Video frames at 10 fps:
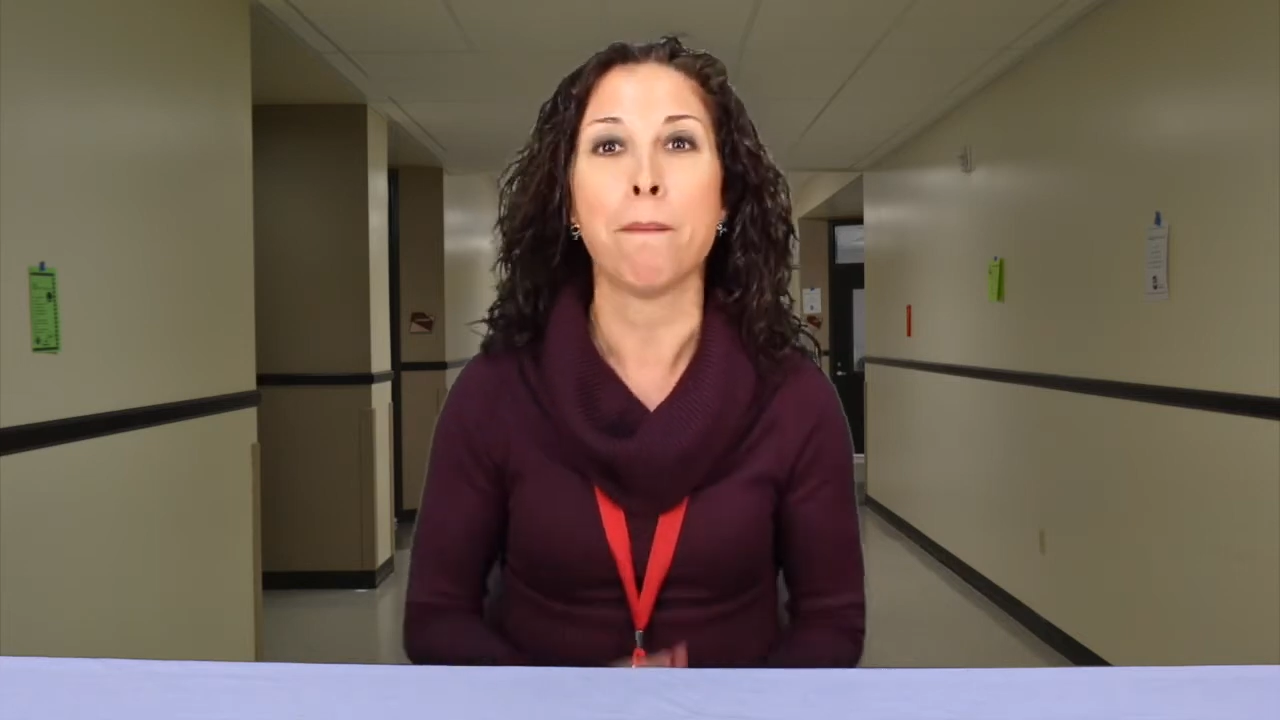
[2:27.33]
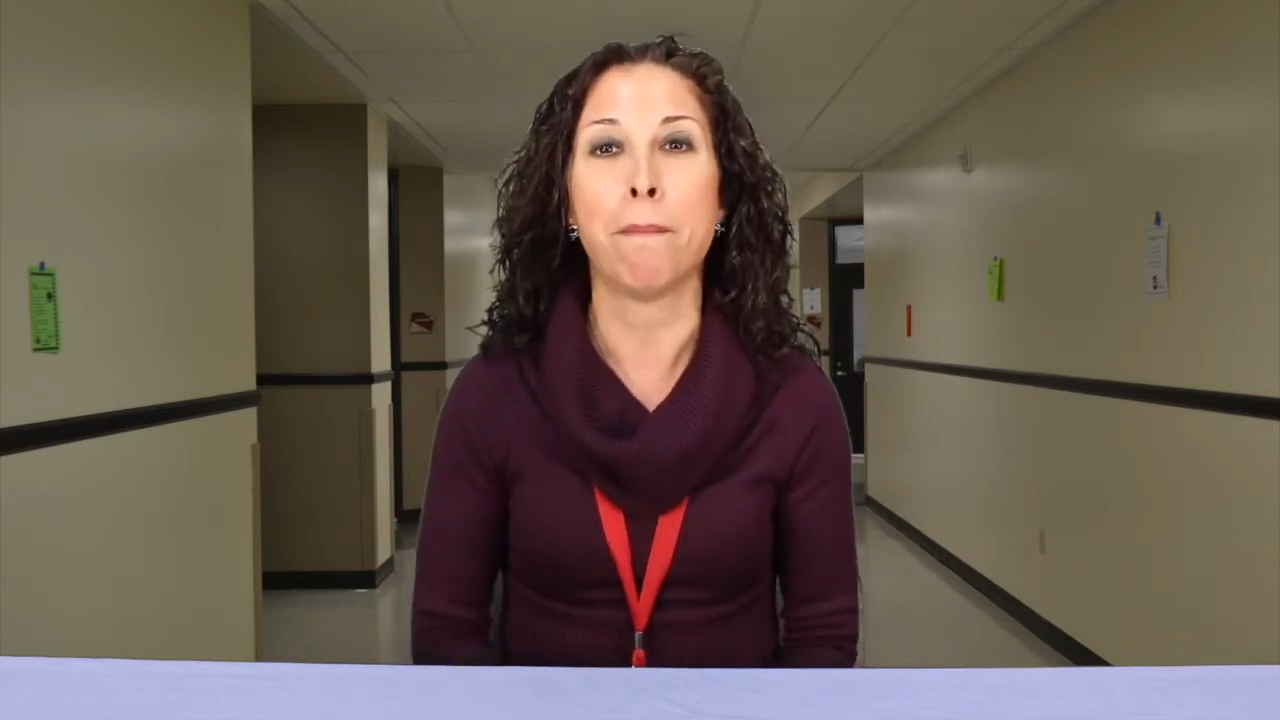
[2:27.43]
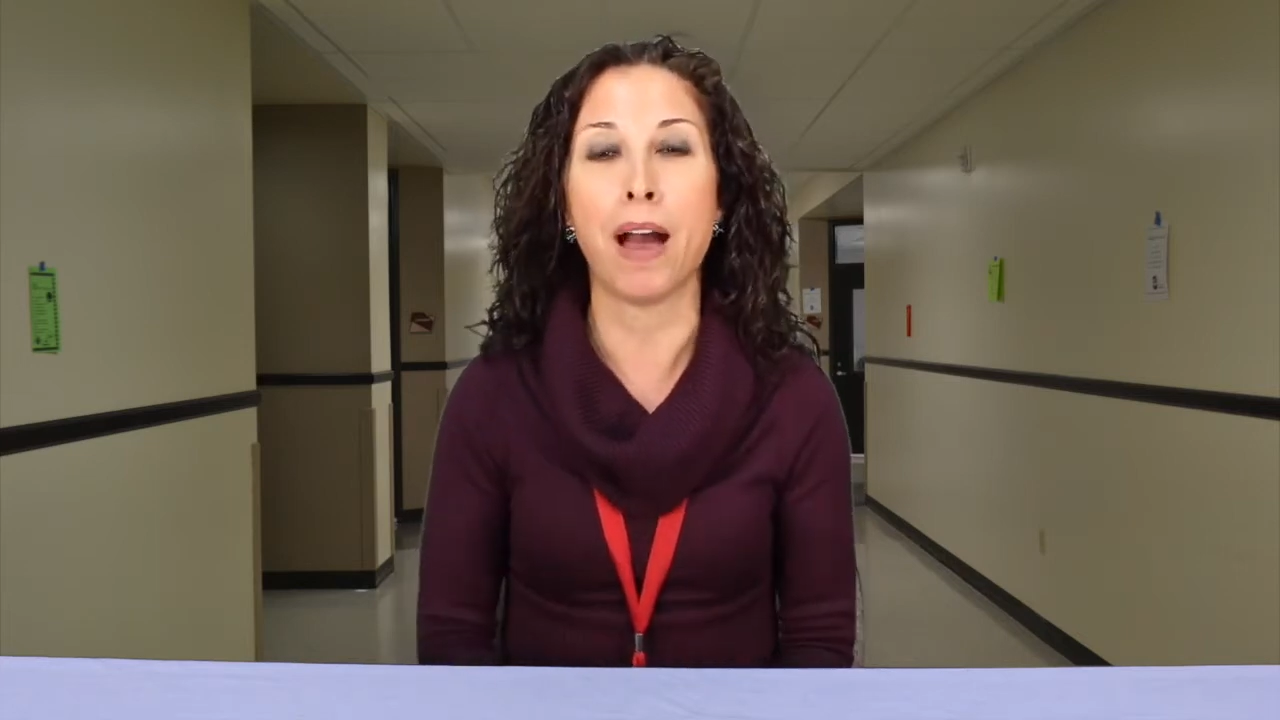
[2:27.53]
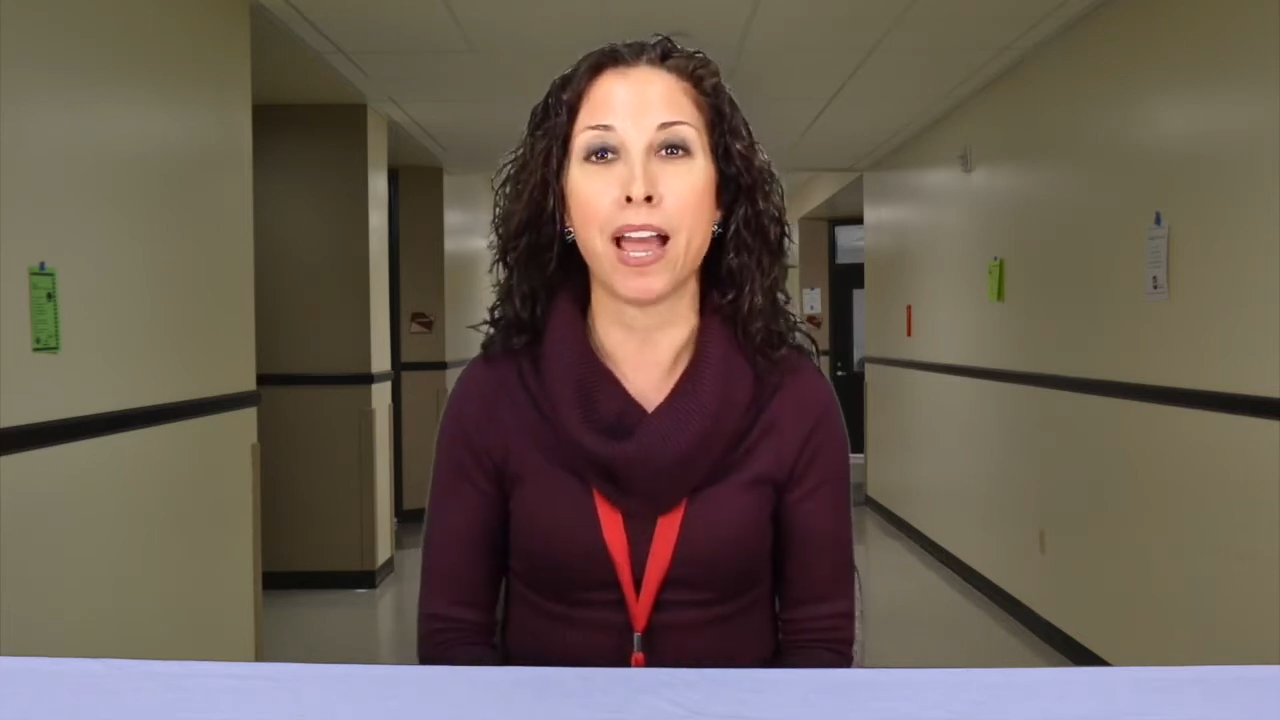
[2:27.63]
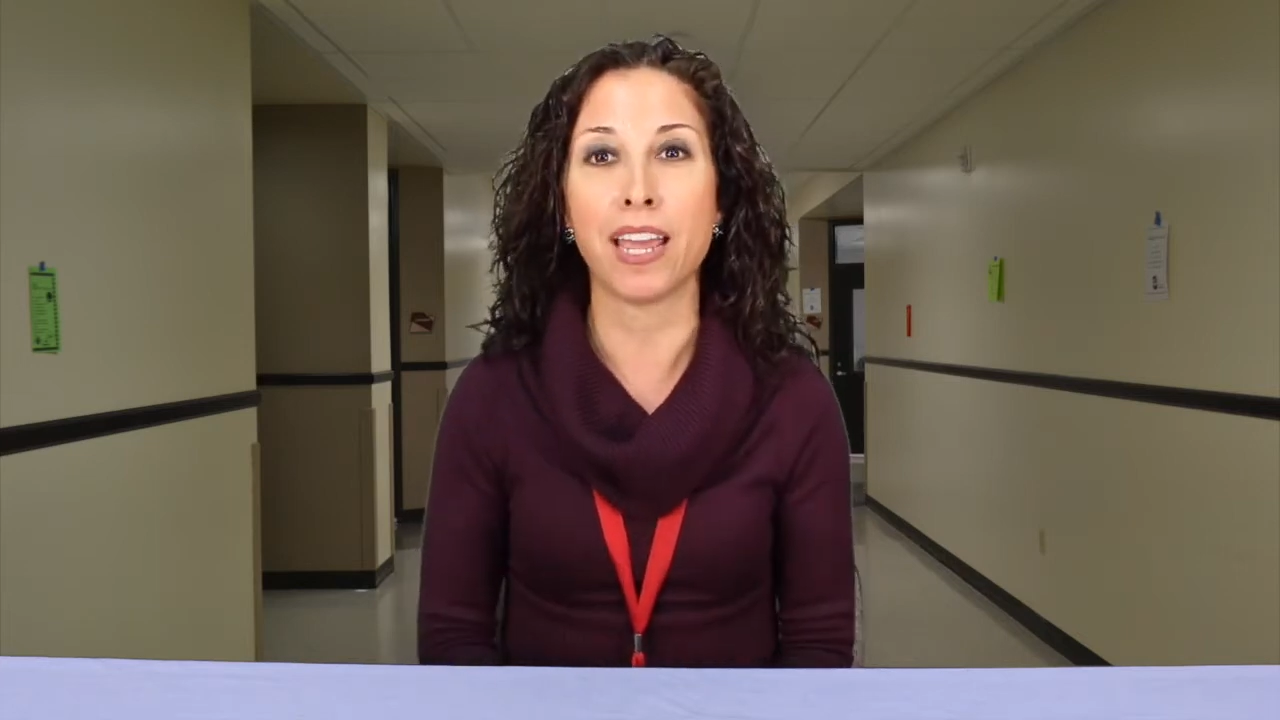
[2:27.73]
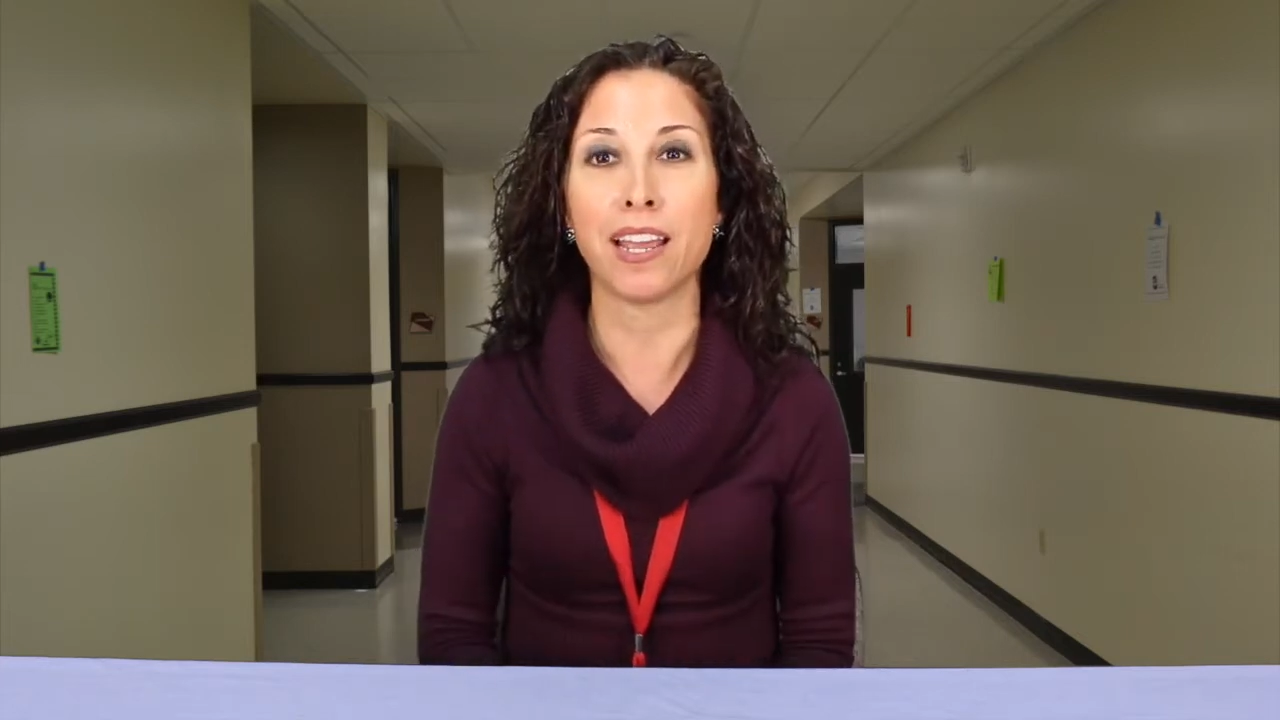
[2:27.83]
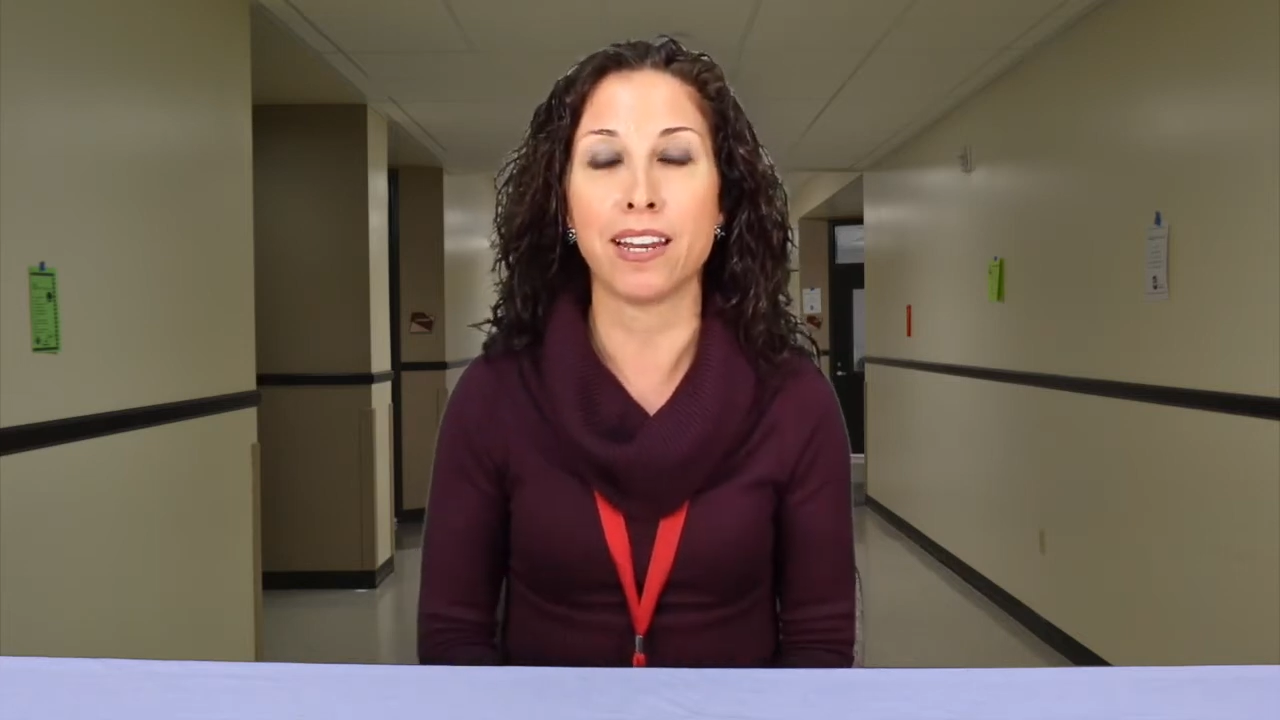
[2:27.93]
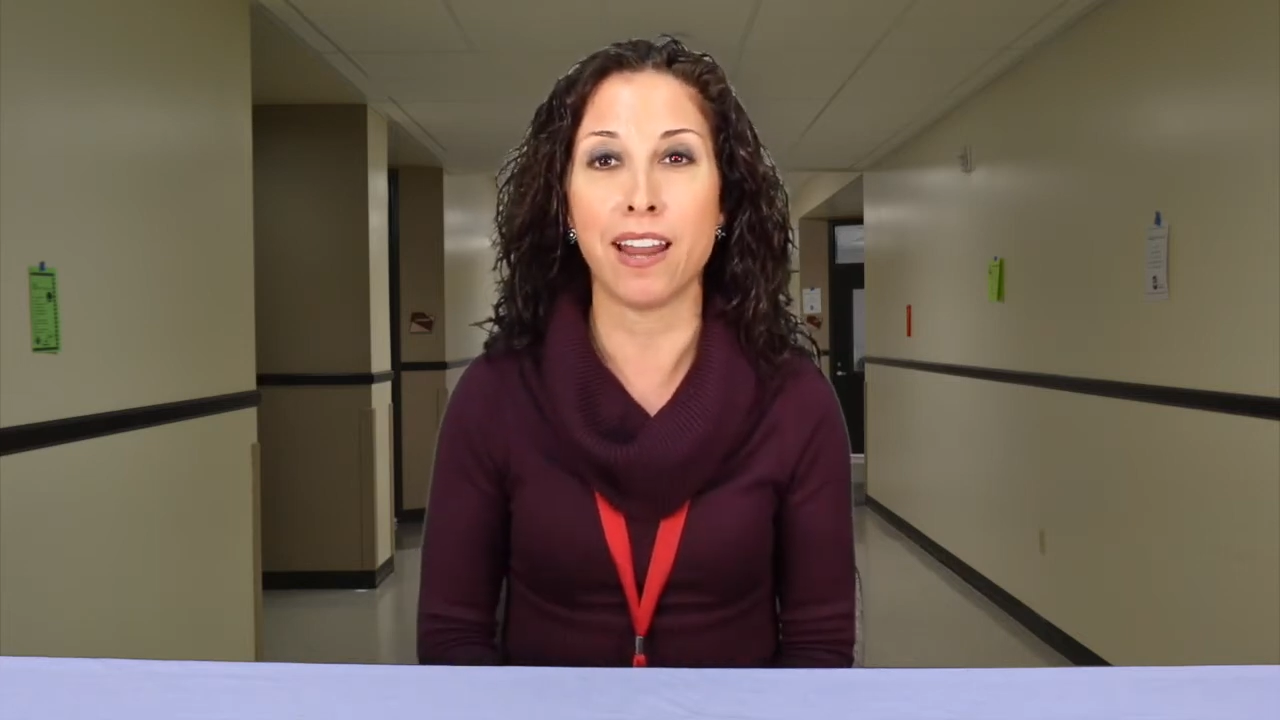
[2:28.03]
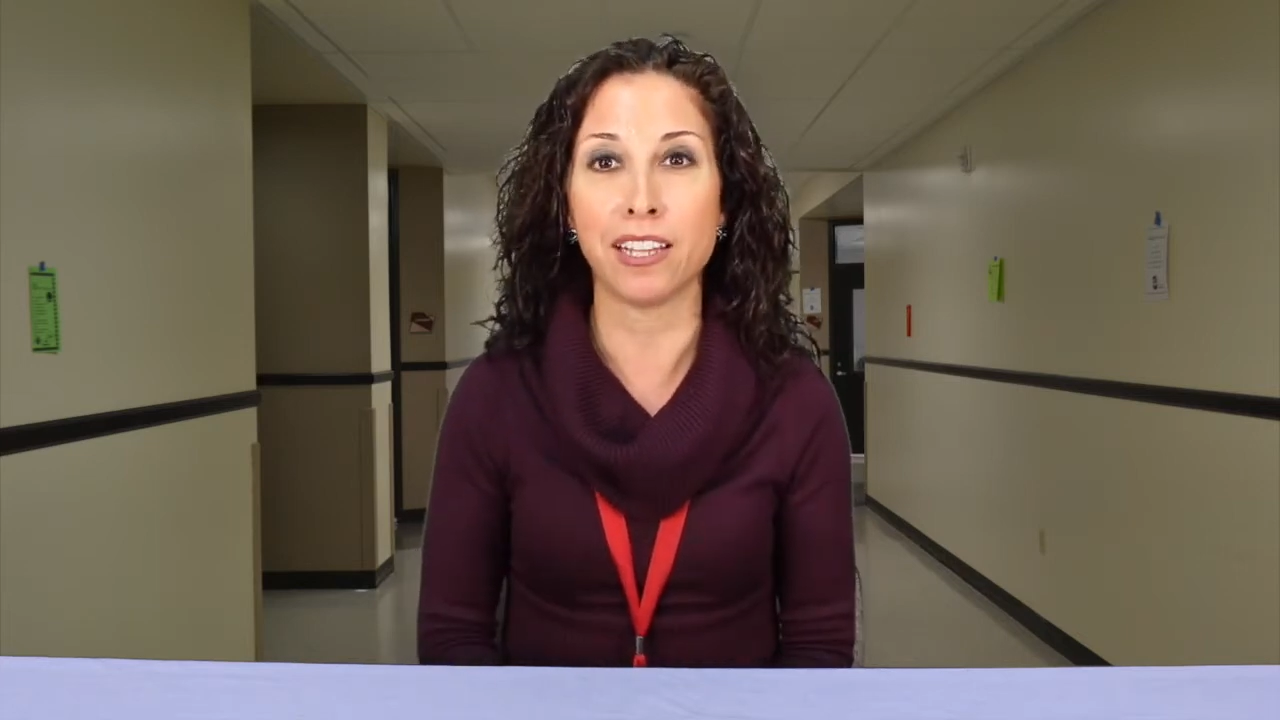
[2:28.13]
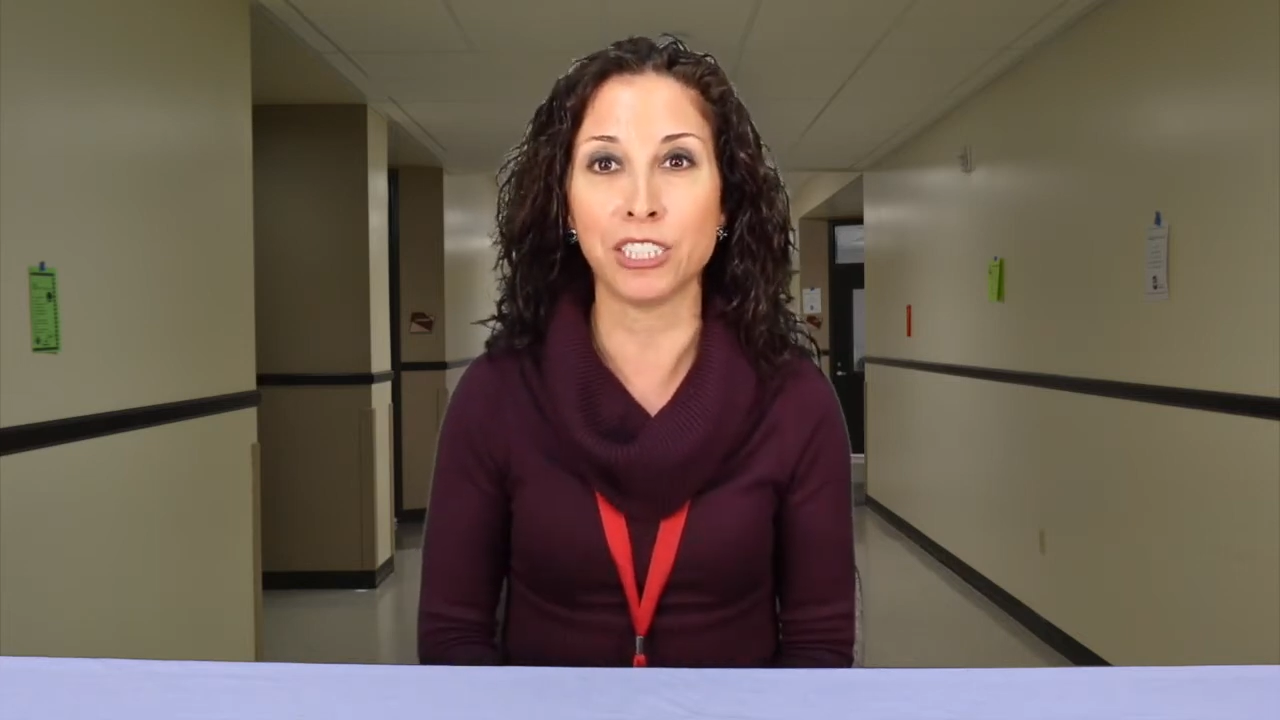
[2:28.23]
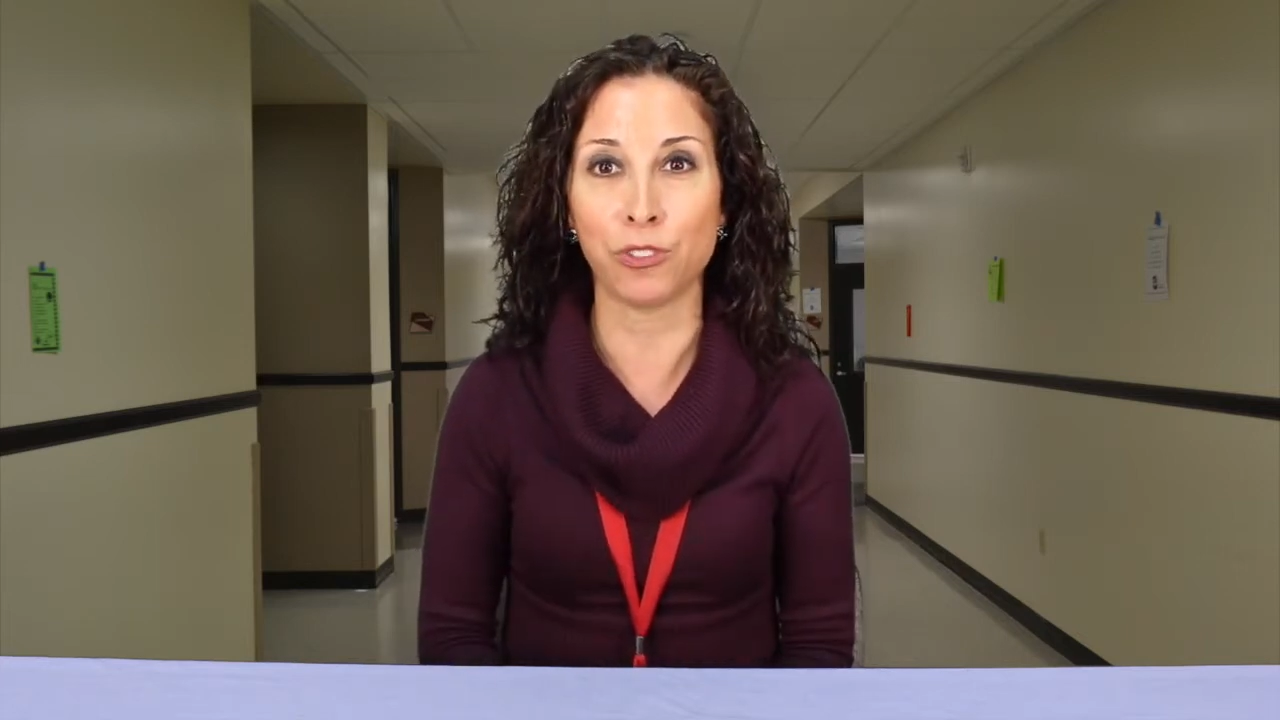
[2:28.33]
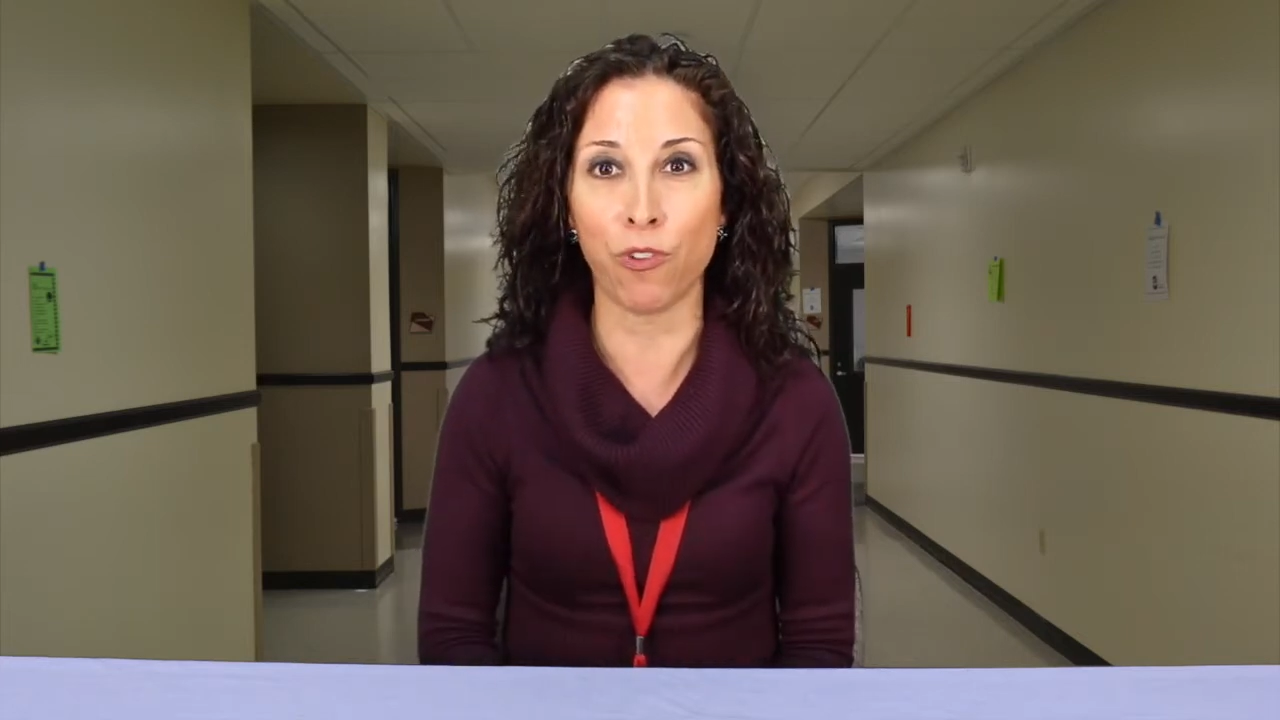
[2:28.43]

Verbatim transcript: by next